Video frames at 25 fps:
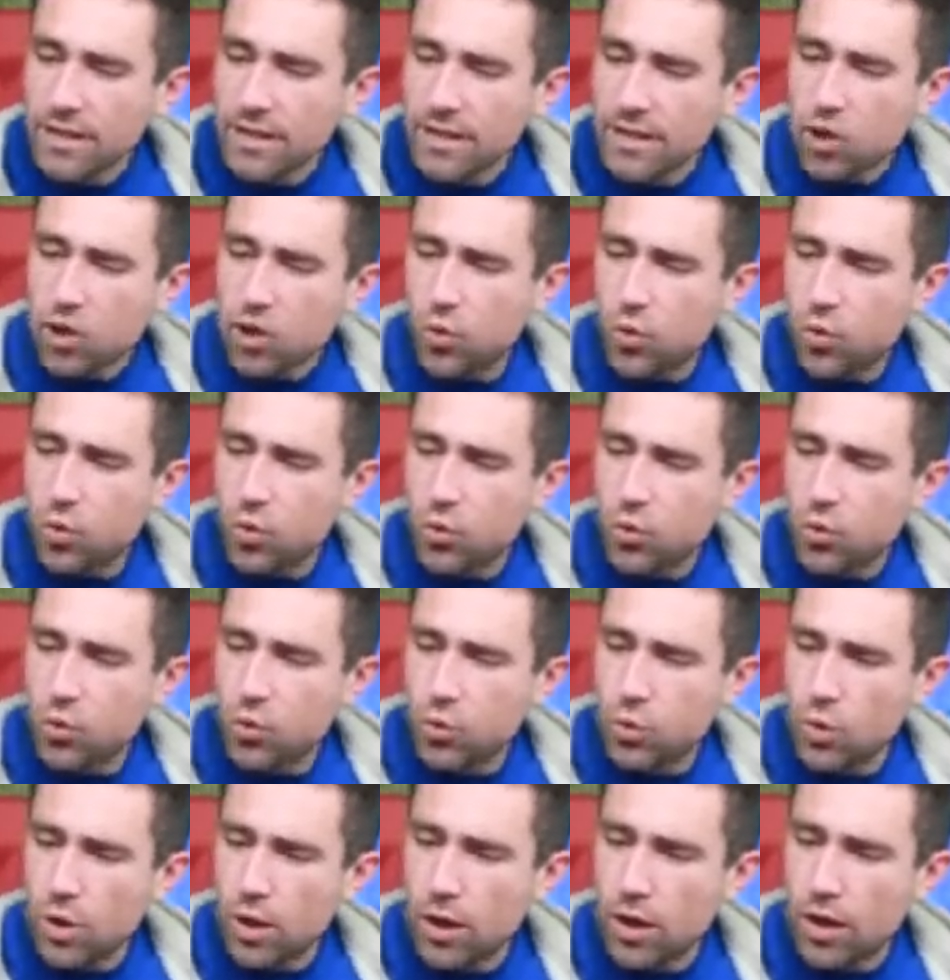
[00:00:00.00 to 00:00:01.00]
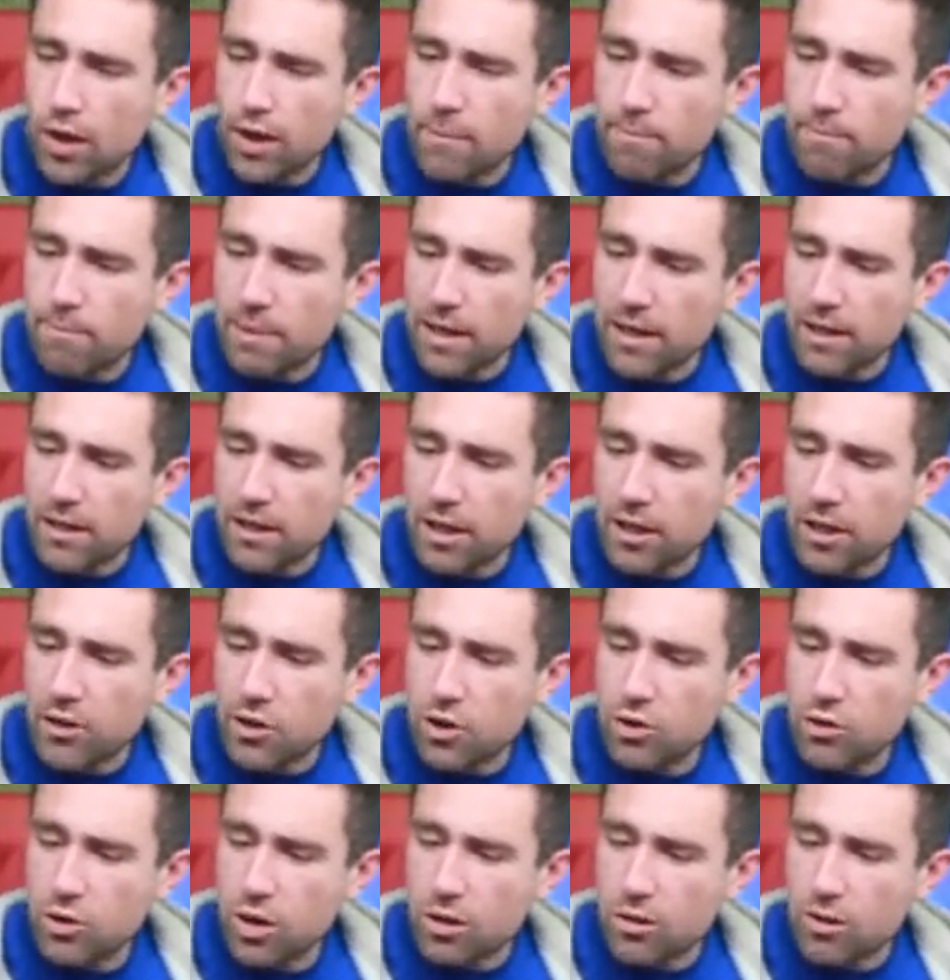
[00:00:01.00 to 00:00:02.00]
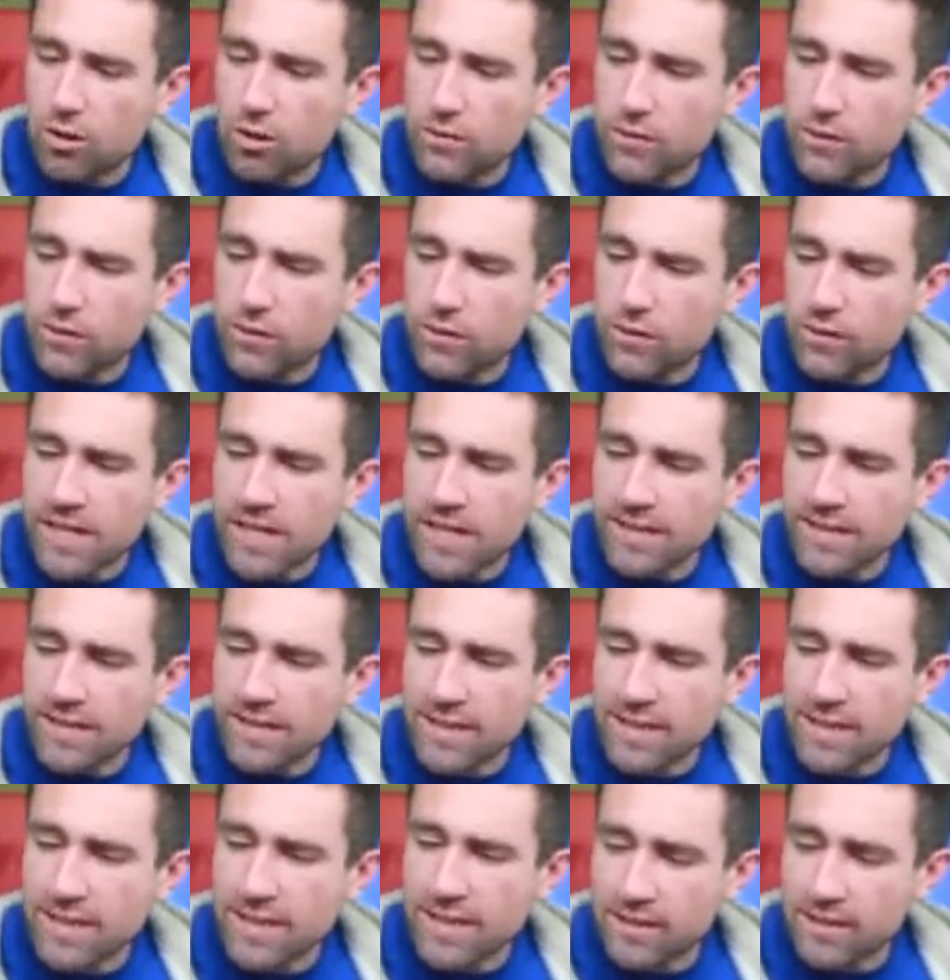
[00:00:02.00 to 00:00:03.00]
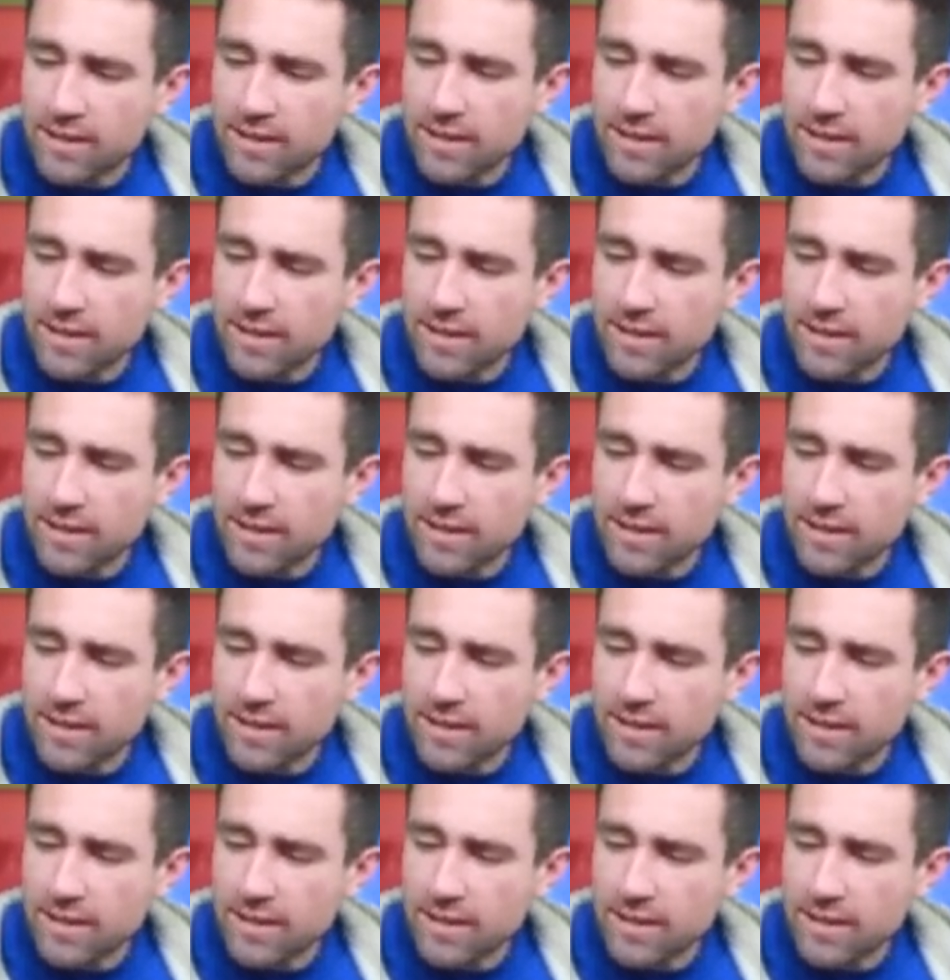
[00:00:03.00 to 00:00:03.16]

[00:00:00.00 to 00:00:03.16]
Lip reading: $2.15